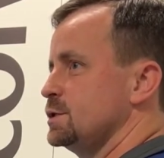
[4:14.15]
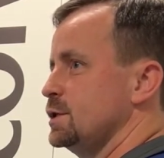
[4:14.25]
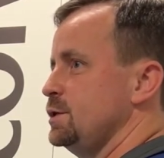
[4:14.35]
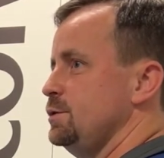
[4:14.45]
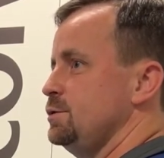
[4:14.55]

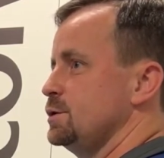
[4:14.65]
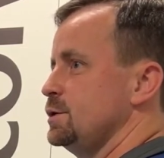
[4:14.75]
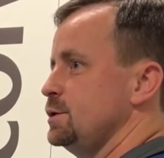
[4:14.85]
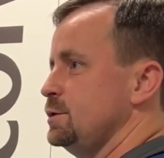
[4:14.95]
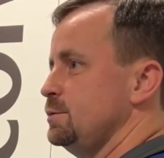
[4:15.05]

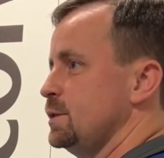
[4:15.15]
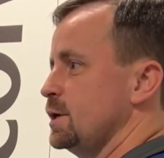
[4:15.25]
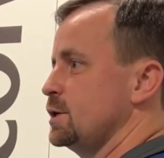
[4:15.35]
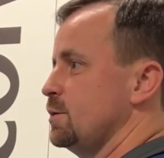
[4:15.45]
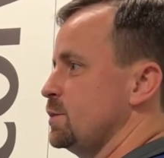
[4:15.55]
that
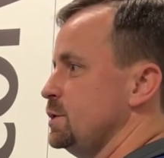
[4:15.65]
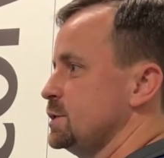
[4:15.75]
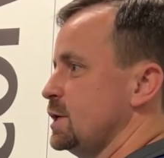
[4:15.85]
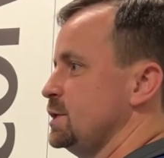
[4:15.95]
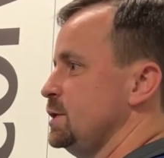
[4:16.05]
company's
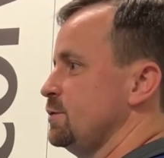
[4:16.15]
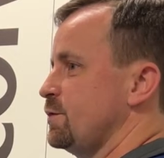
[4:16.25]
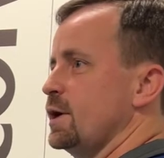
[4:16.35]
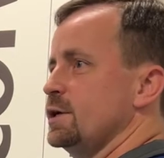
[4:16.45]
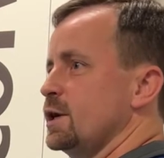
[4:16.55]

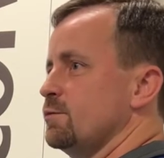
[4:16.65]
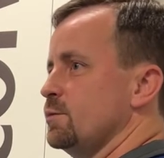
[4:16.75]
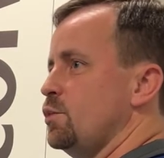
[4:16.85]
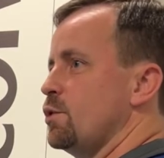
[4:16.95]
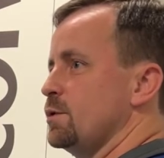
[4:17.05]
identified kind of a
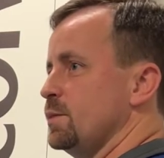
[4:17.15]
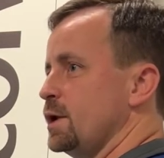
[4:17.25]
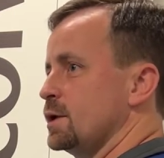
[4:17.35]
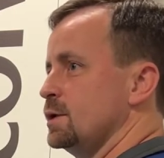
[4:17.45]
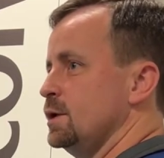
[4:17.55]
point man